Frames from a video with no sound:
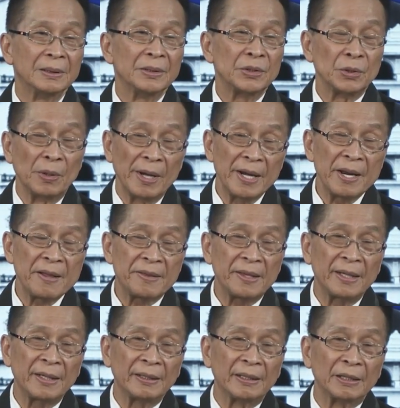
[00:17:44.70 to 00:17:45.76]
So
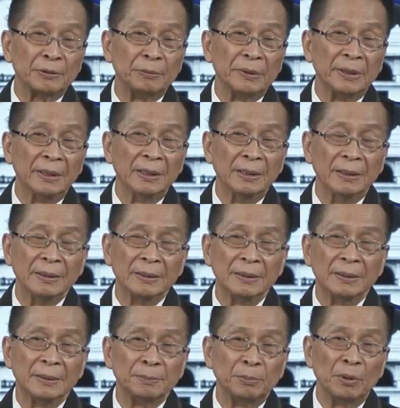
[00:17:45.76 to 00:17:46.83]
anything that will
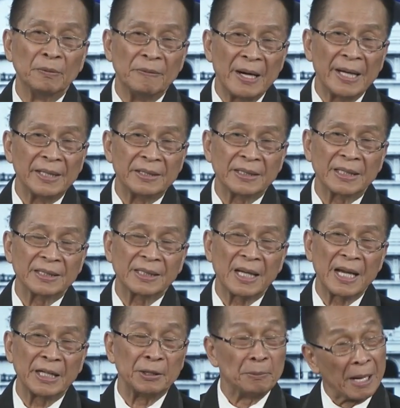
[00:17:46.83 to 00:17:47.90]
provide such
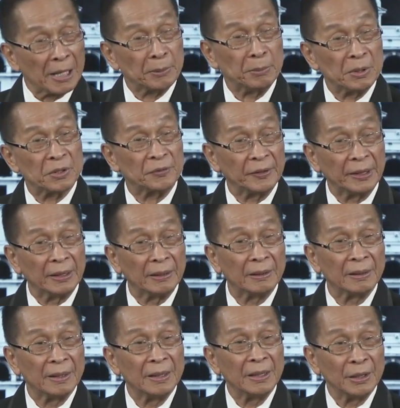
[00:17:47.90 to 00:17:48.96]
kind of atmosphere,
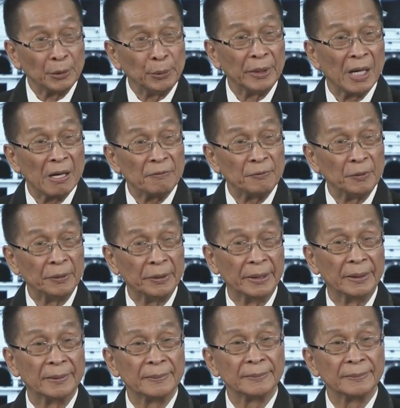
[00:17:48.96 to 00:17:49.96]
we are for it.